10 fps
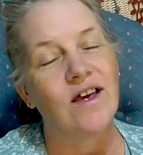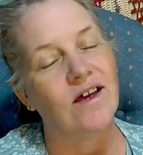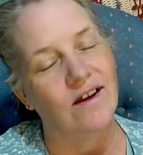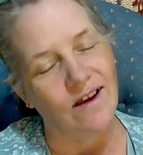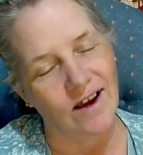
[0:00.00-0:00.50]
and
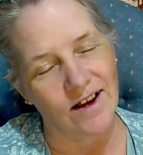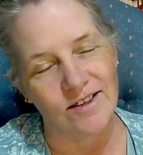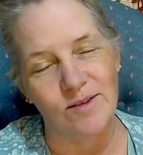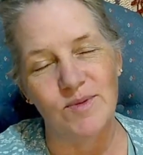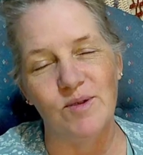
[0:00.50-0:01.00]
I add
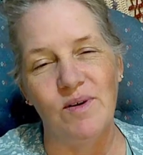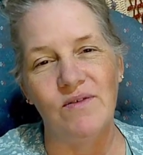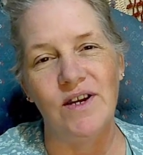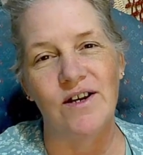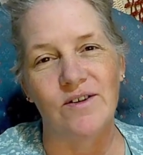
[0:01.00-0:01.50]
them to my
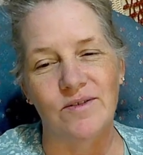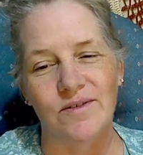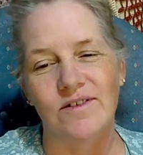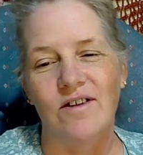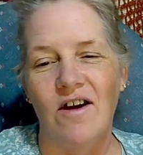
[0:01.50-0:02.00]

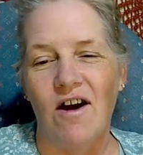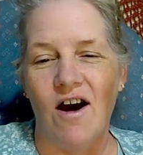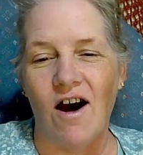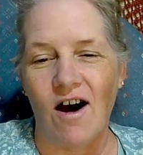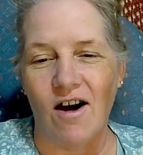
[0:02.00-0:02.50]
videos.
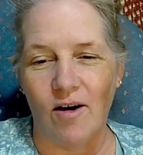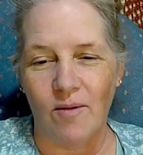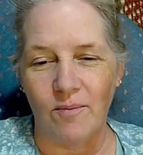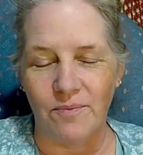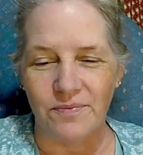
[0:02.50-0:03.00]

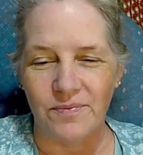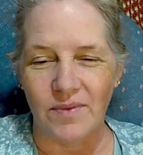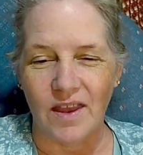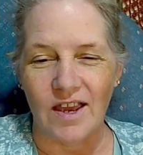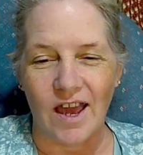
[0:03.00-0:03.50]
Um,
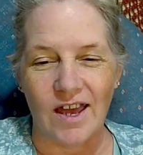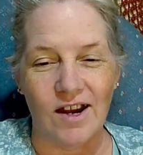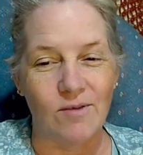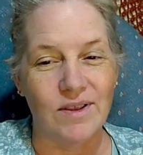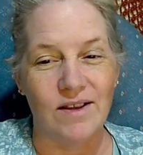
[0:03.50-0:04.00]
and I
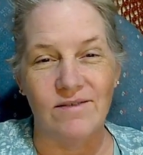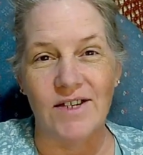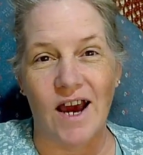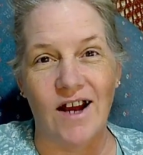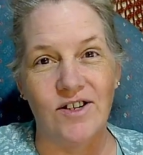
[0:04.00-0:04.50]
would love
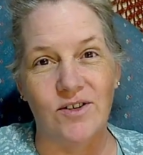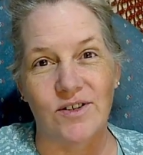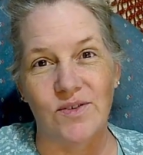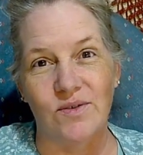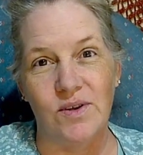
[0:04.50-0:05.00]
to add yours.
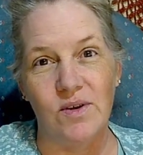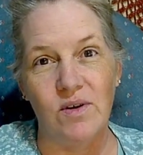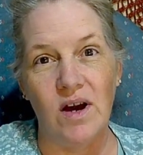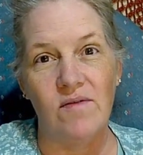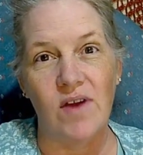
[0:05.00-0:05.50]
So if you
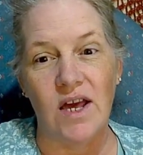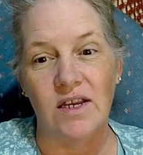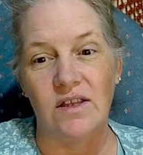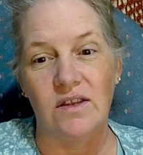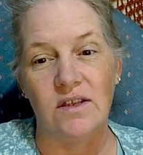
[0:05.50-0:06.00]
have
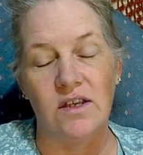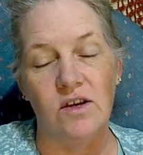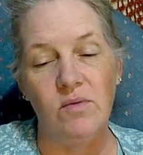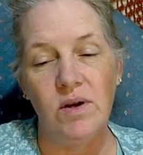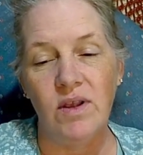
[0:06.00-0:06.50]
anything that you
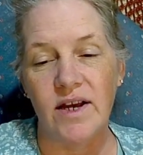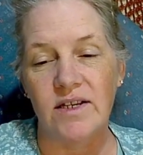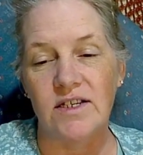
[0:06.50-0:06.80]
would like